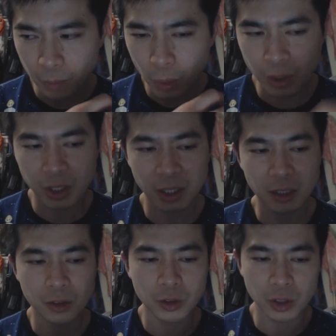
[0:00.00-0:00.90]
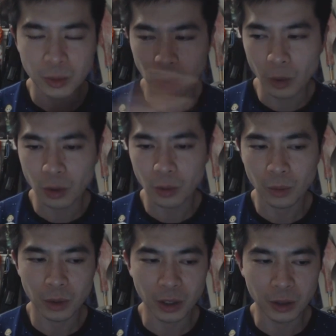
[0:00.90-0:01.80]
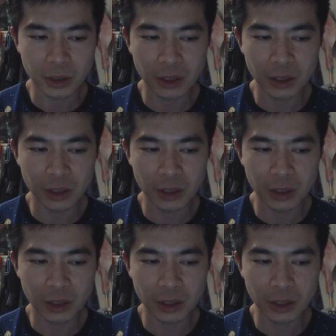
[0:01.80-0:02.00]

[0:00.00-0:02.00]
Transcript: push it and explore, you know,